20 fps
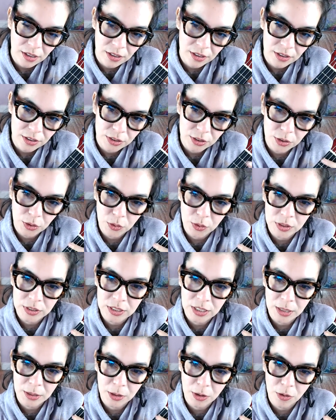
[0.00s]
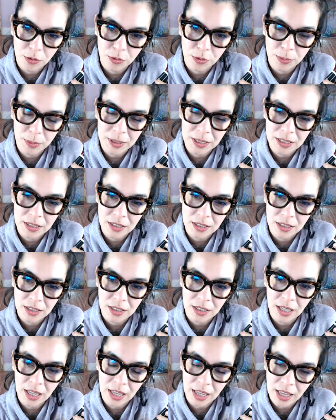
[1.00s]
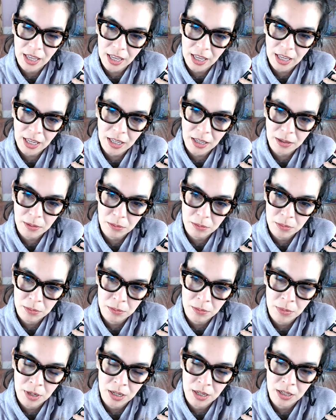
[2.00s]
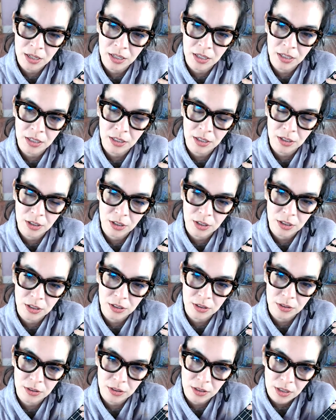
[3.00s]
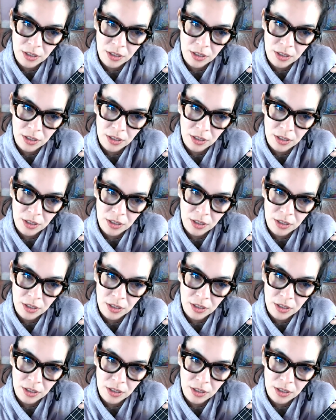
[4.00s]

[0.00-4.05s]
So it's going to go from a A minor.